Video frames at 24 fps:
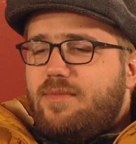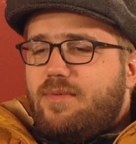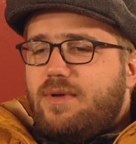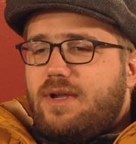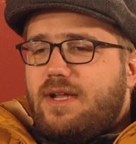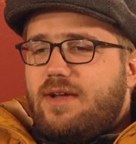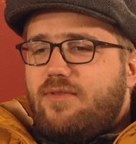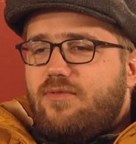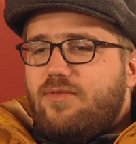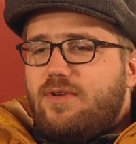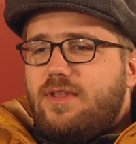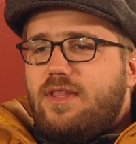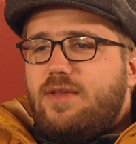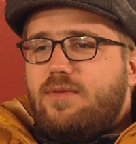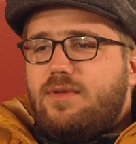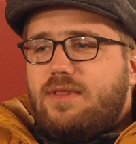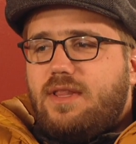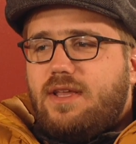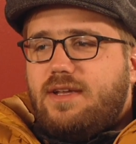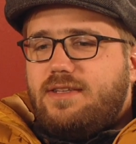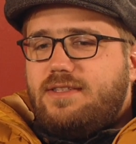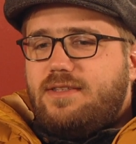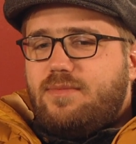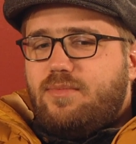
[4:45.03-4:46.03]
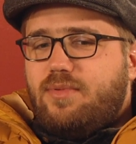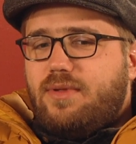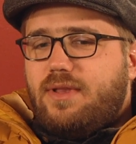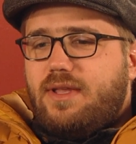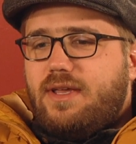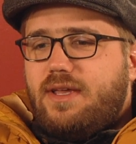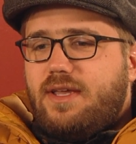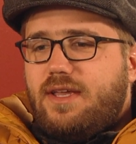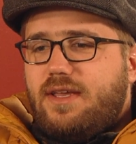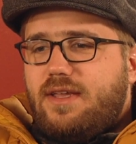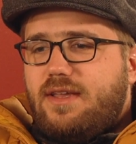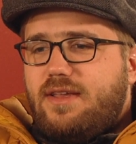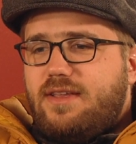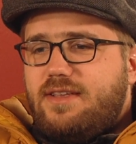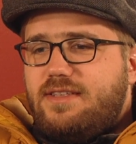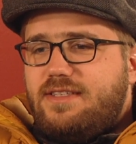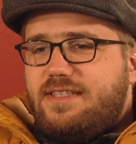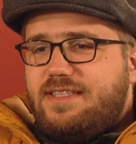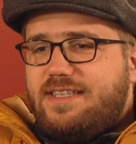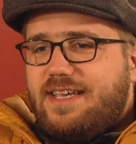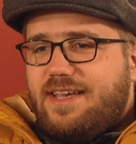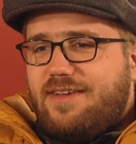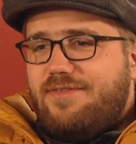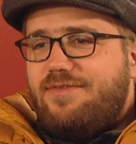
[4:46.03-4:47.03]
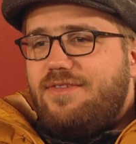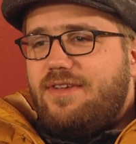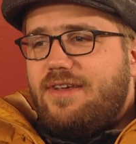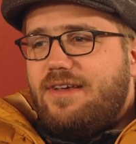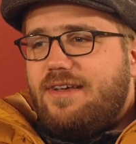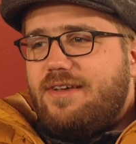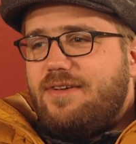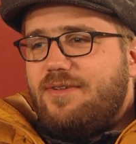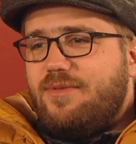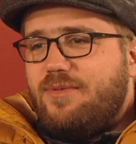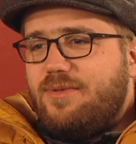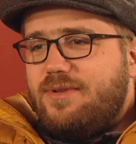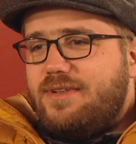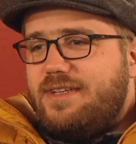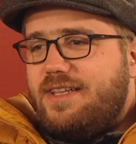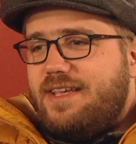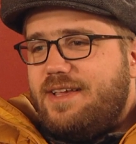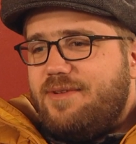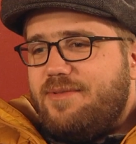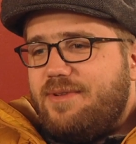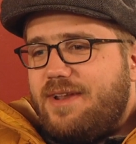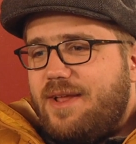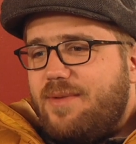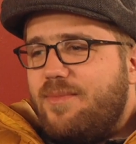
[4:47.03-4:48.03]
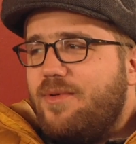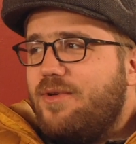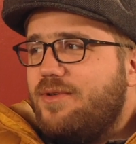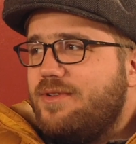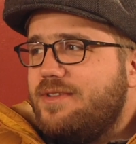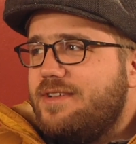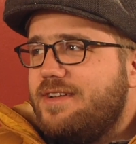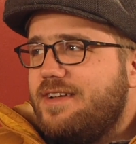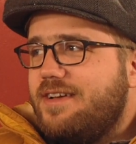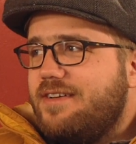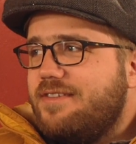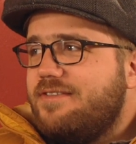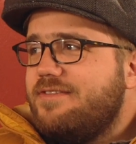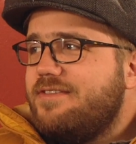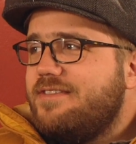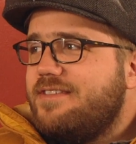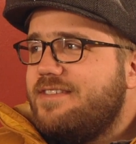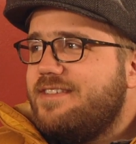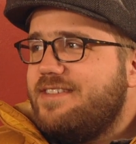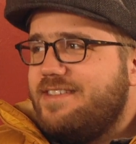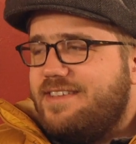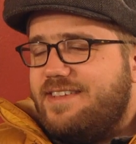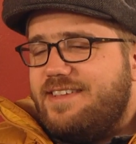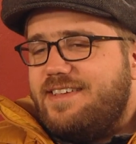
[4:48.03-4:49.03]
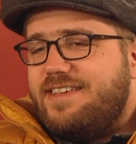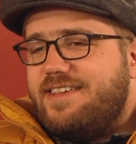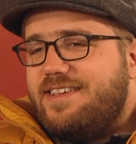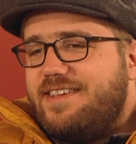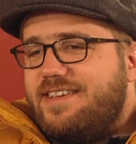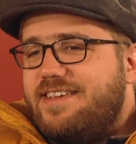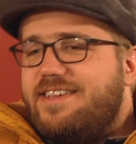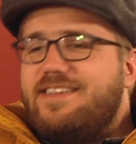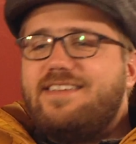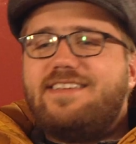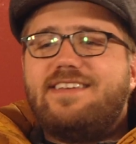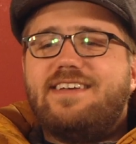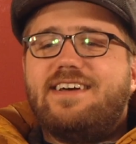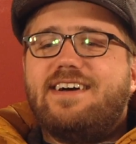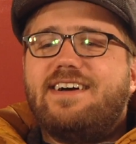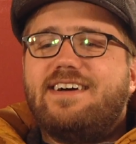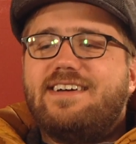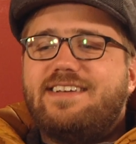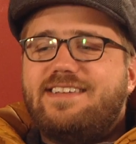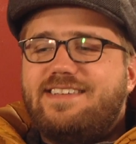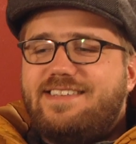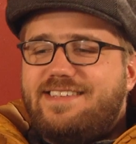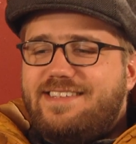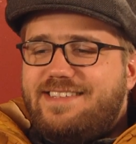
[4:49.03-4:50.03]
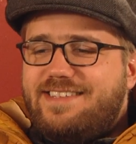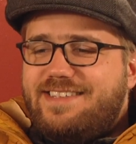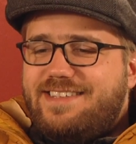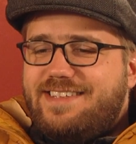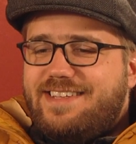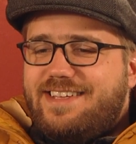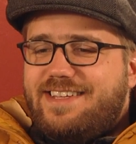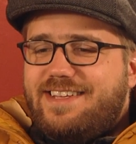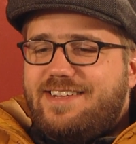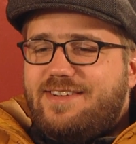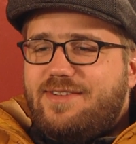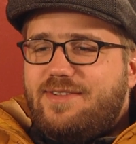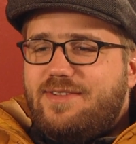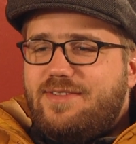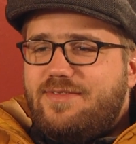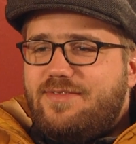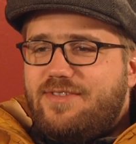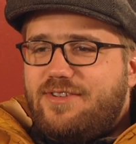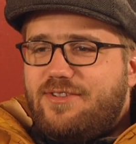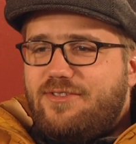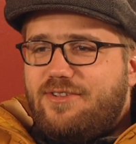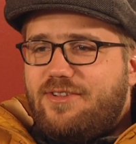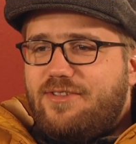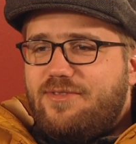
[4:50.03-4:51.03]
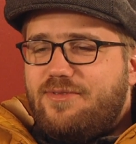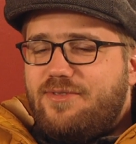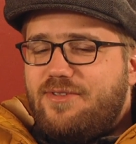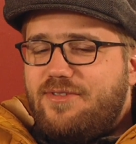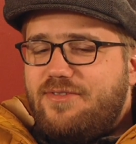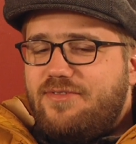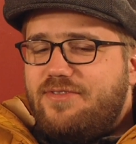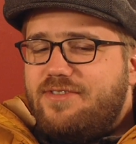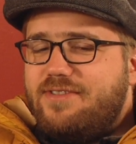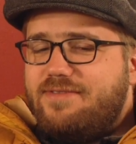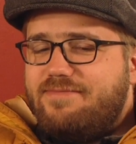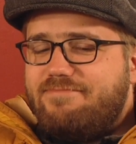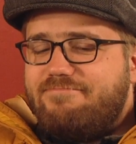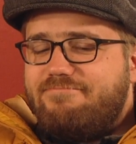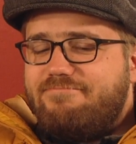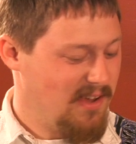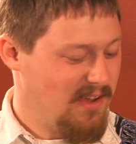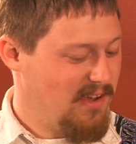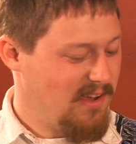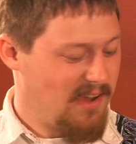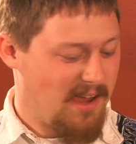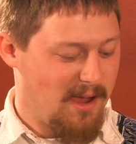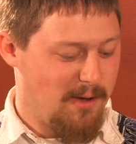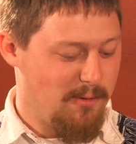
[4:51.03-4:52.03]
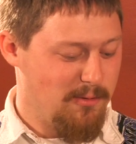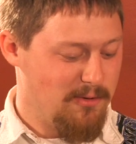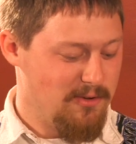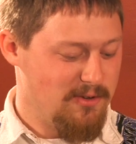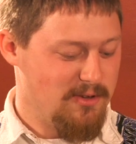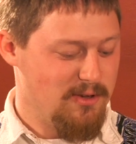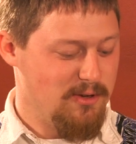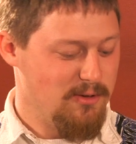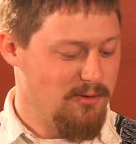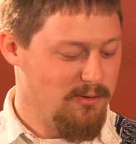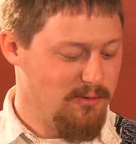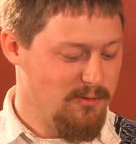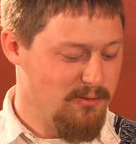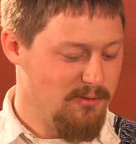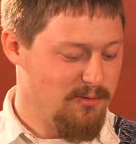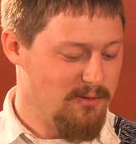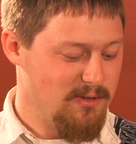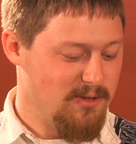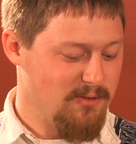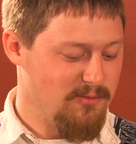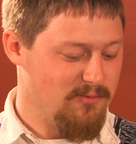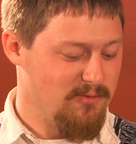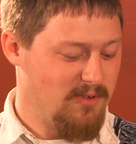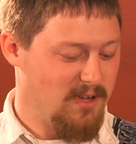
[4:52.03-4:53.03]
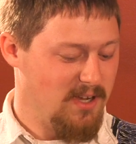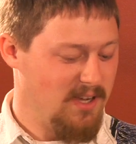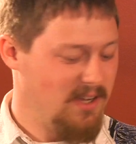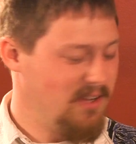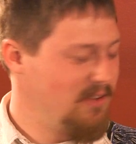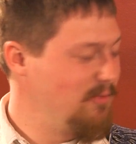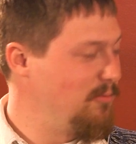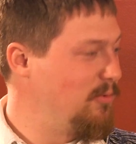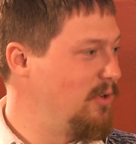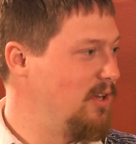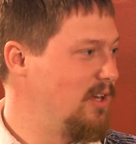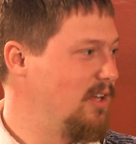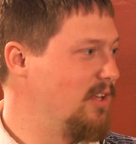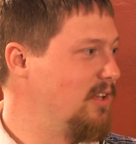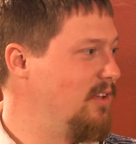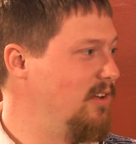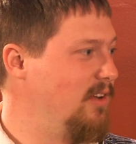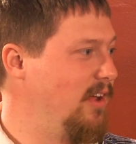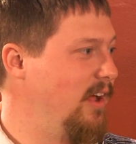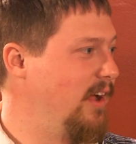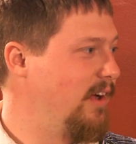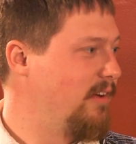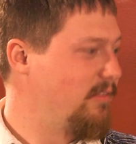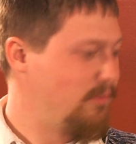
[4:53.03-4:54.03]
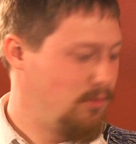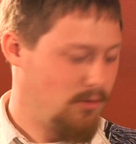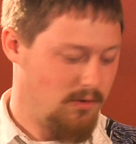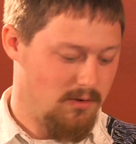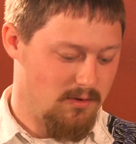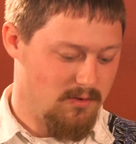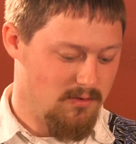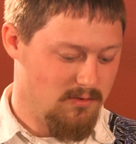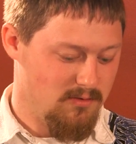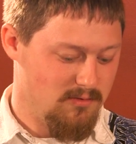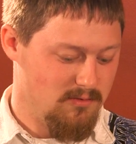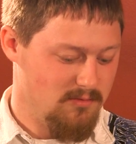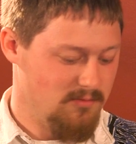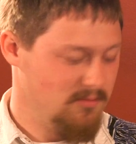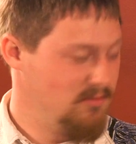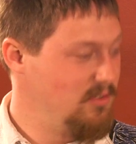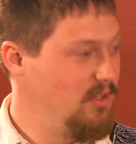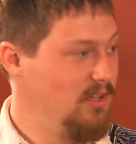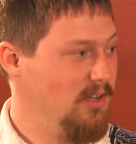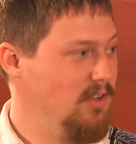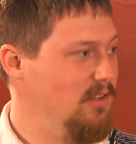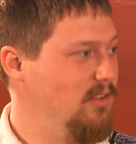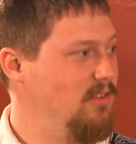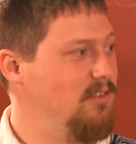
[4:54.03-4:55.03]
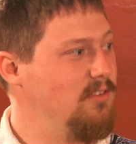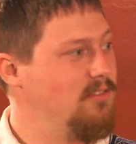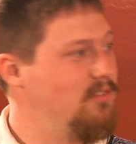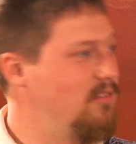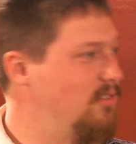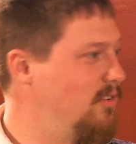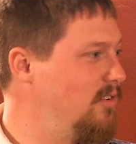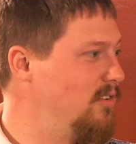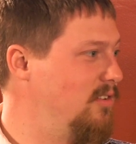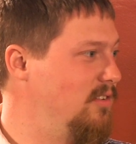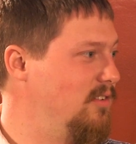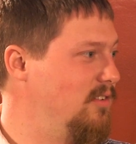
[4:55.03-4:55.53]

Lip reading: But I really would like to play Tevye one day when I'm old enough. Yeah, in Fiddler on the Roof. How would you define what a good actor does?